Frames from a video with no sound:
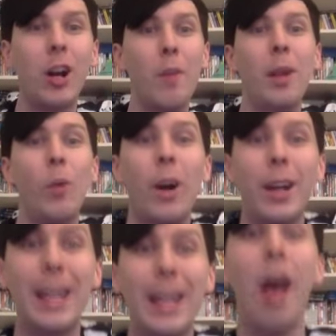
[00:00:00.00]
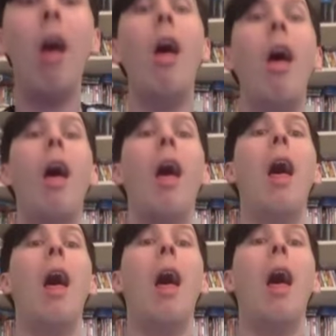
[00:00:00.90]
Milwaukee,
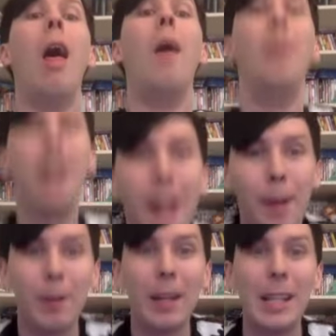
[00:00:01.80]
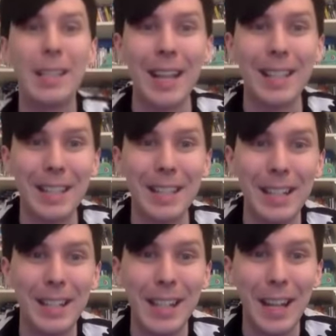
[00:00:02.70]
Minneapolis, Kansas
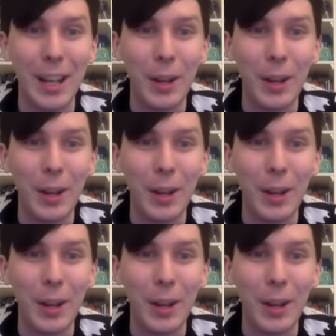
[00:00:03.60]
City, St.